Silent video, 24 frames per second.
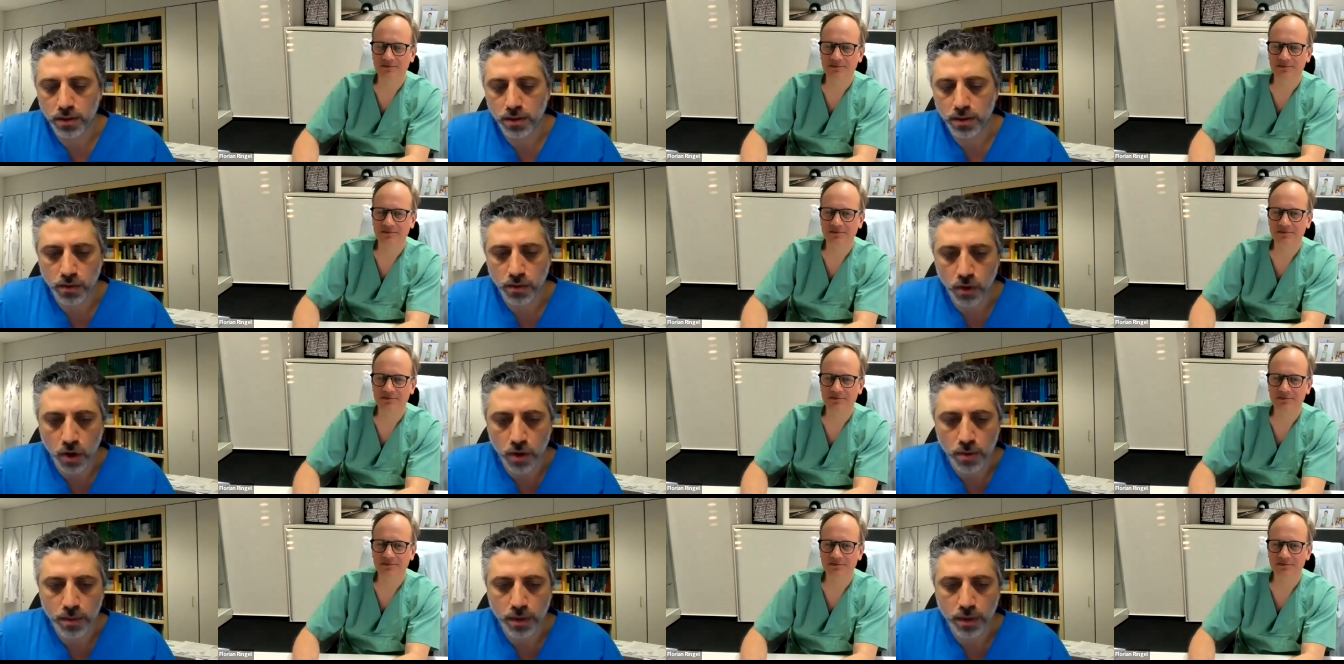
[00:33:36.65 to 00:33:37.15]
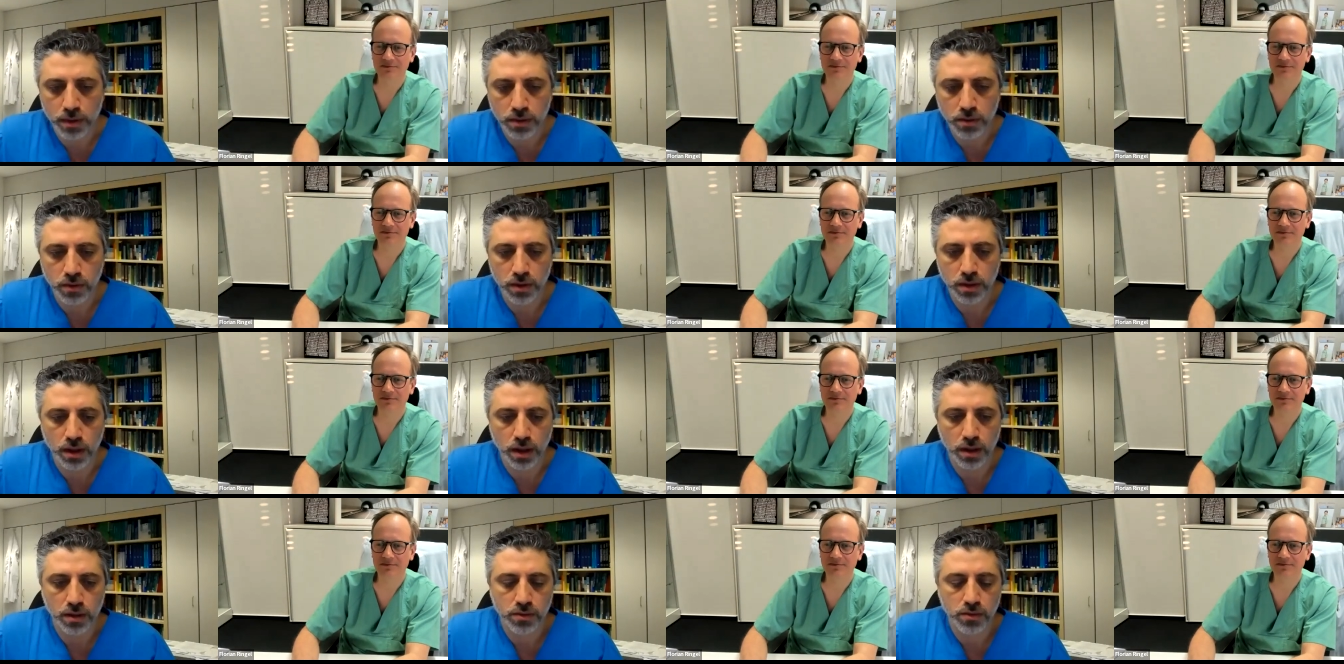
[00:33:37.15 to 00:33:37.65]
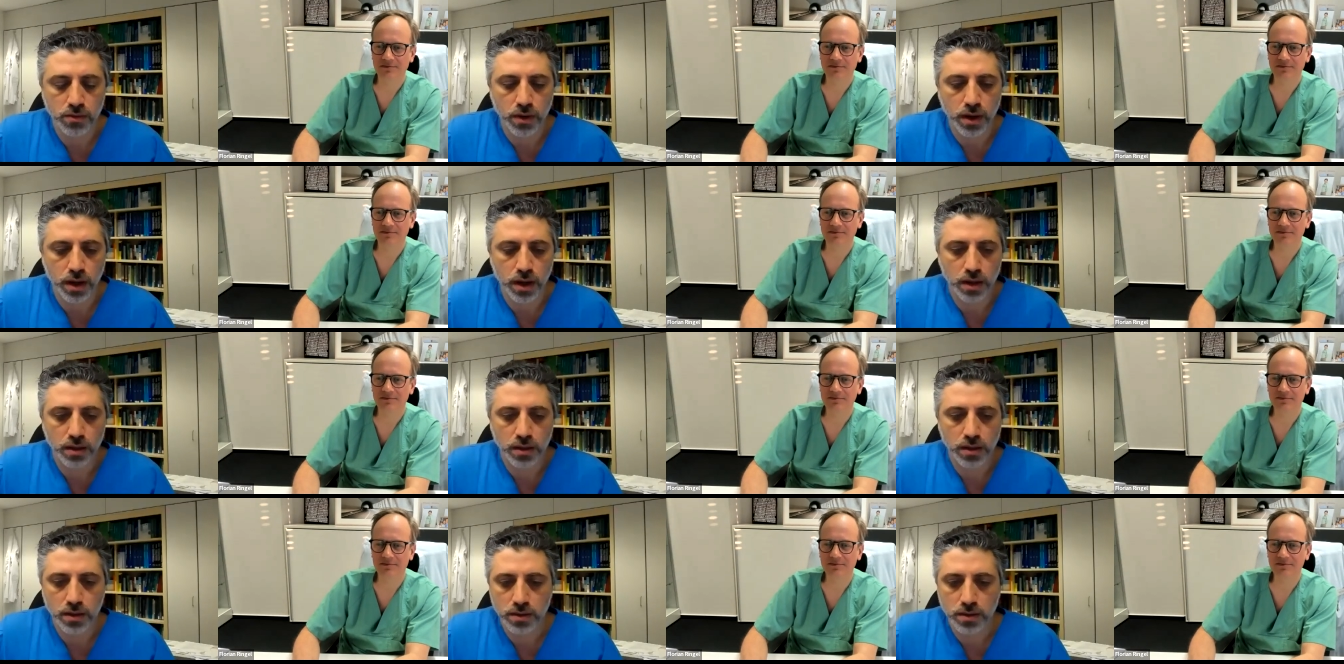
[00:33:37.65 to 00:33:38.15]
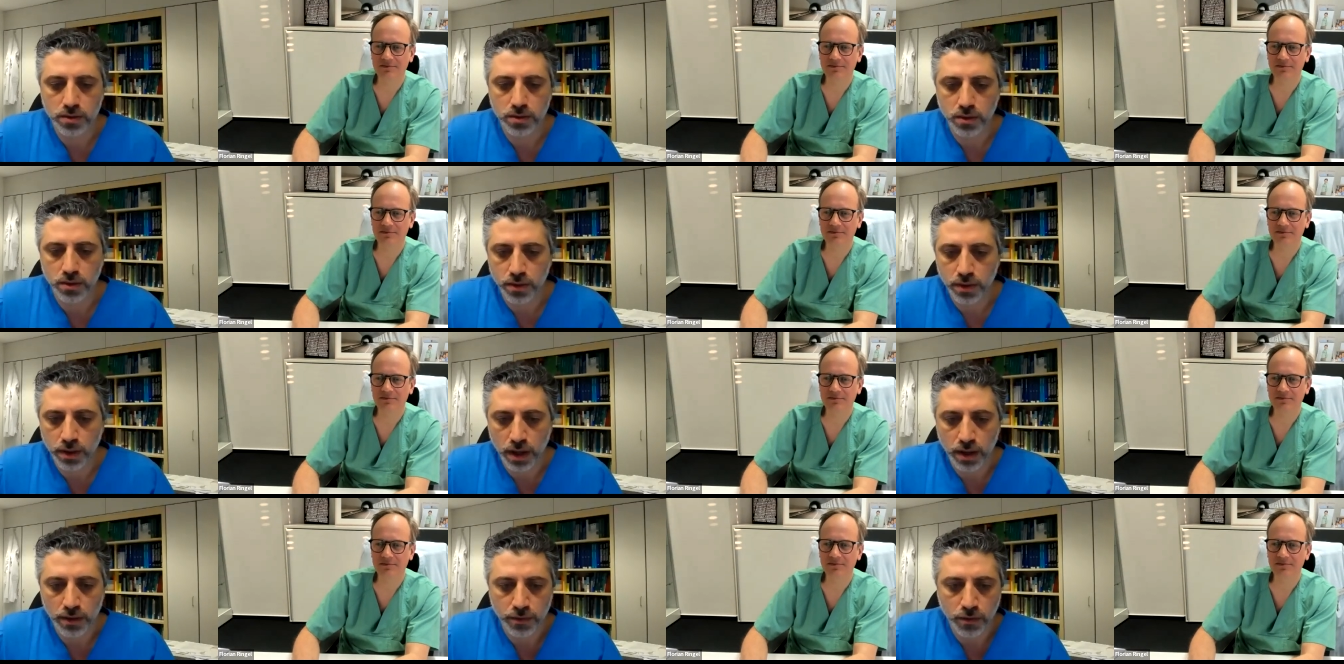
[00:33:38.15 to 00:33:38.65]
Speaker 1: rheumatoid arthritis or
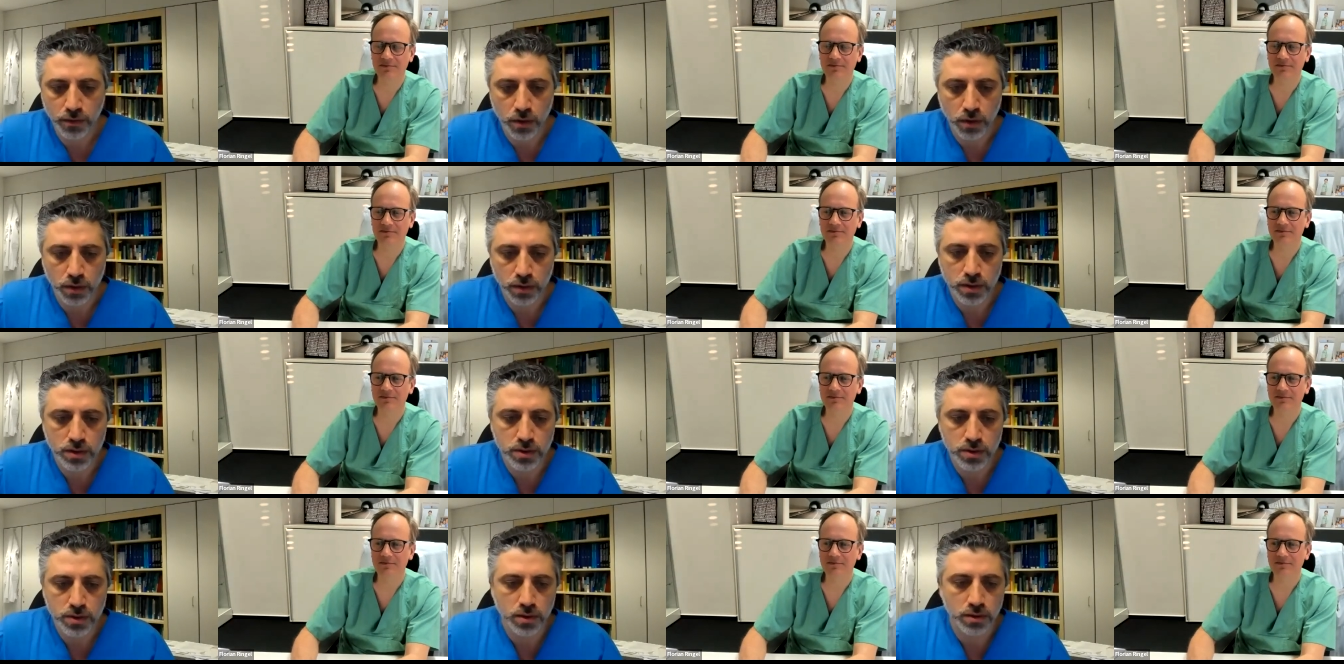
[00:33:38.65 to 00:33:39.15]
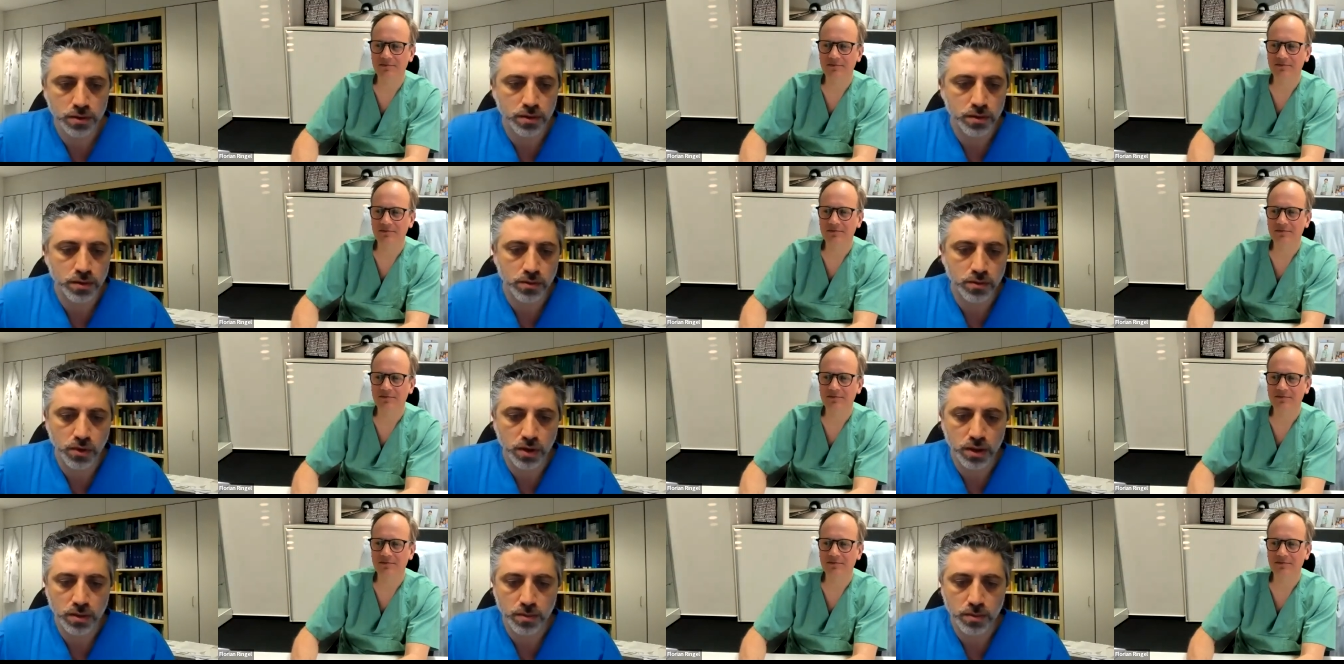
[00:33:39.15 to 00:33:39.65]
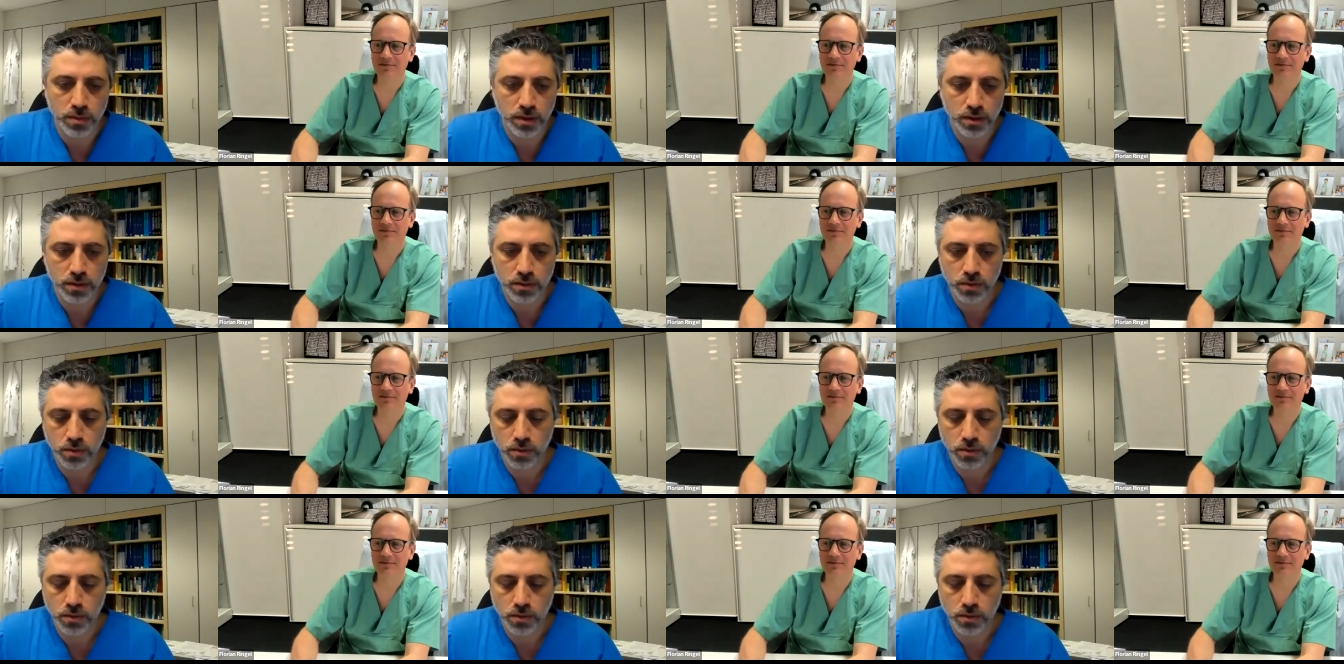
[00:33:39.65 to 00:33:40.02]
have cortisol treatment,